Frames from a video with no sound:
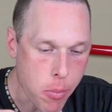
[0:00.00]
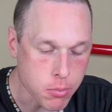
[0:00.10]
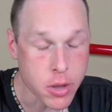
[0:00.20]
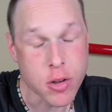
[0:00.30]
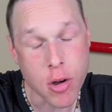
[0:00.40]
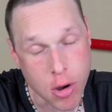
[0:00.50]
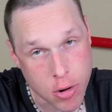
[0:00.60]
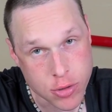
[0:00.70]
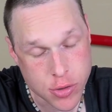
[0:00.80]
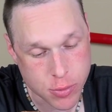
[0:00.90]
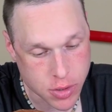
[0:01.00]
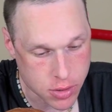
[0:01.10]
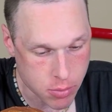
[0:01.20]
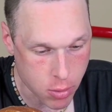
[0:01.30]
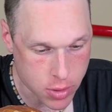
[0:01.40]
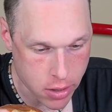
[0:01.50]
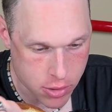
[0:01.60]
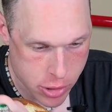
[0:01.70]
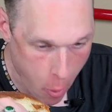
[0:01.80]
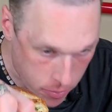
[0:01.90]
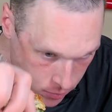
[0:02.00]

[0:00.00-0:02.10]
My car just recently broke down too.